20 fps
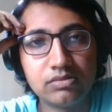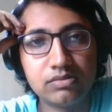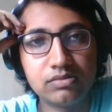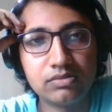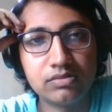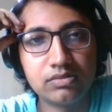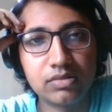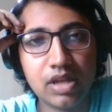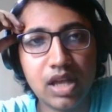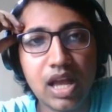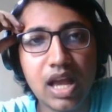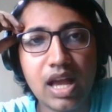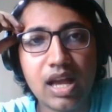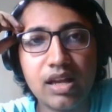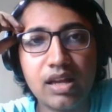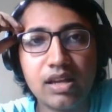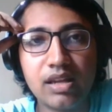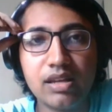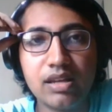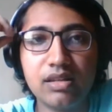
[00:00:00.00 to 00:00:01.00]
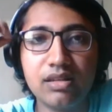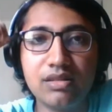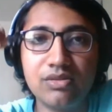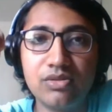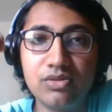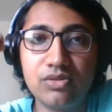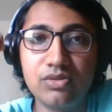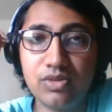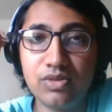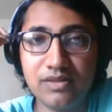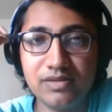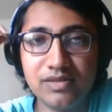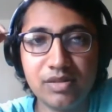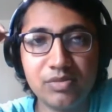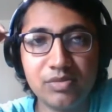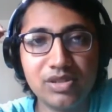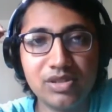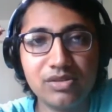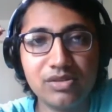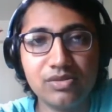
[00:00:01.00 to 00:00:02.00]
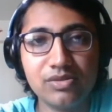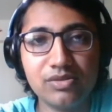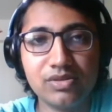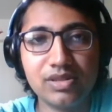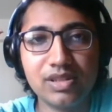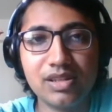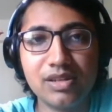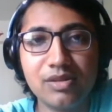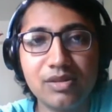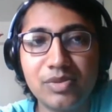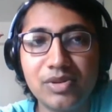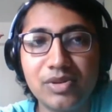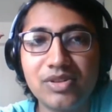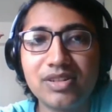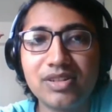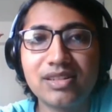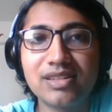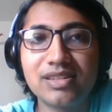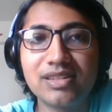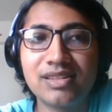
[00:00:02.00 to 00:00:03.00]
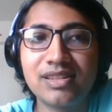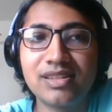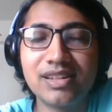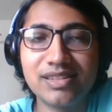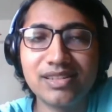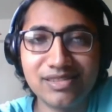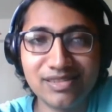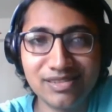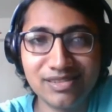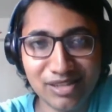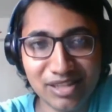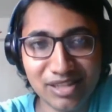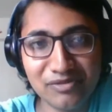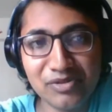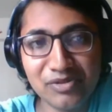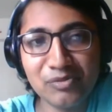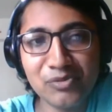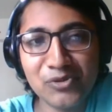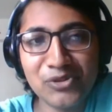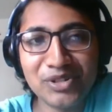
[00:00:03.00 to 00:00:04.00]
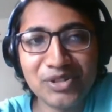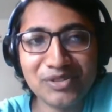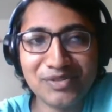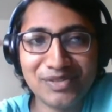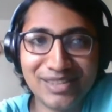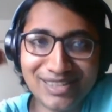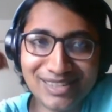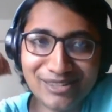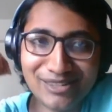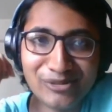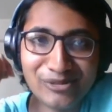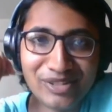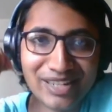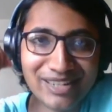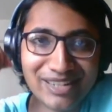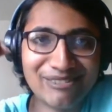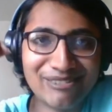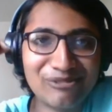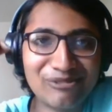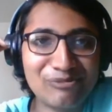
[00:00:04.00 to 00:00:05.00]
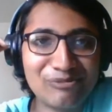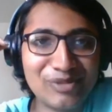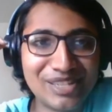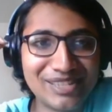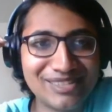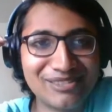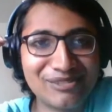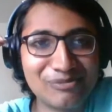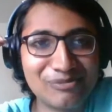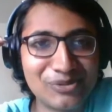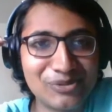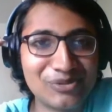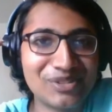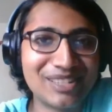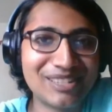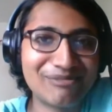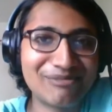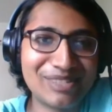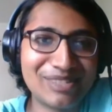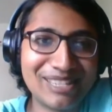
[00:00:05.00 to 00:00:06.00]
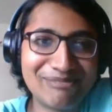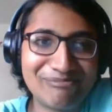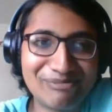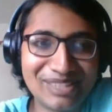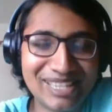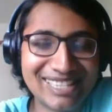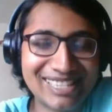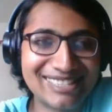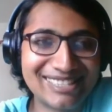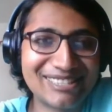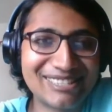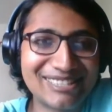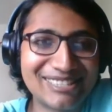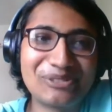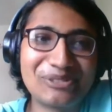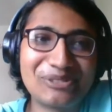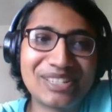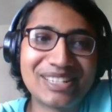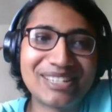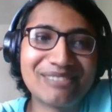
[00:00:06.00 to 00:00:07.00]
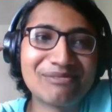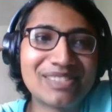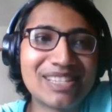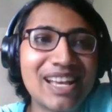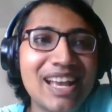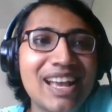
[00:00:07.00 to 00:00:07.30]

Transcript: Um, I do have something to say about it, in that it's even more difficult to get into master programs than PhD programs.